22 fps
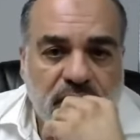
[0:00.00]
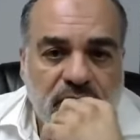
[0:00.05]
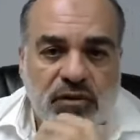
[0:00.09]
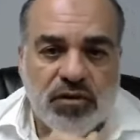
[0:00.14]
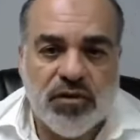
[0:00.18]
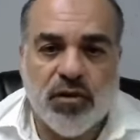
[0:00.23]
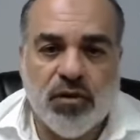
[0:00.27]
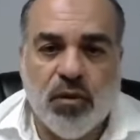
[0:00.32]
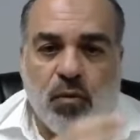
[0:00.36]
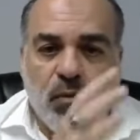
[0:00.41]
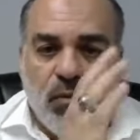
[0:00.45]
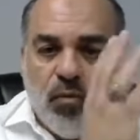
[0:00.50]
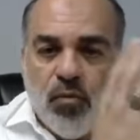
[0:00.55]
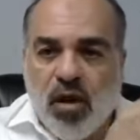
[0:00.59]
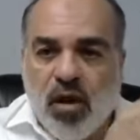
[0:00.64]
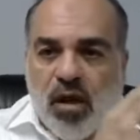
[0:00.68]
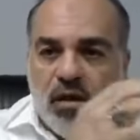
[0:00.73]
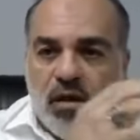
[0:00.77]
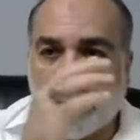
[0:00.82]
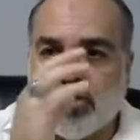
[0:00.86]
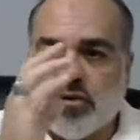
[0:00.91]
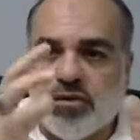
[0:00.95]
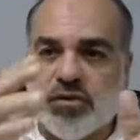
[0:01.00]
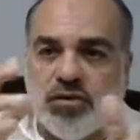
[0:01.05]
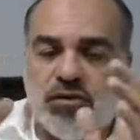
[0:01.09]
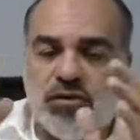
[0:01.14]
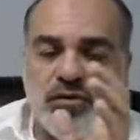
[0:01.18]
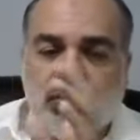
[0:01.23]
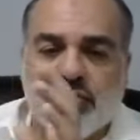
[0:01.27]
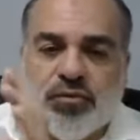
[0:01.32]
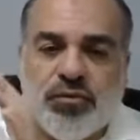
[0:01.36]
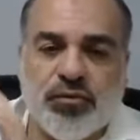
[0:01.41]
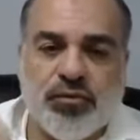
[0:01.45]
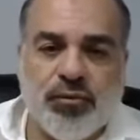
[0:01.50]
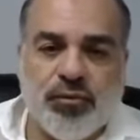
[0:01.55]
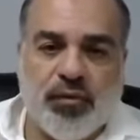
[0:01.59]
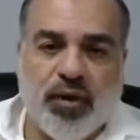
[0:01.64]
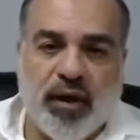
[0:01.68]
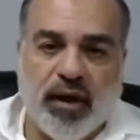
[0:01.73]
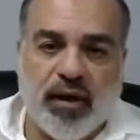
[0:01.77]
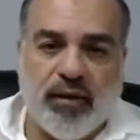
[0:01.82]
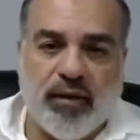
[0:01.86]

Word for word: So 1, 2, 3.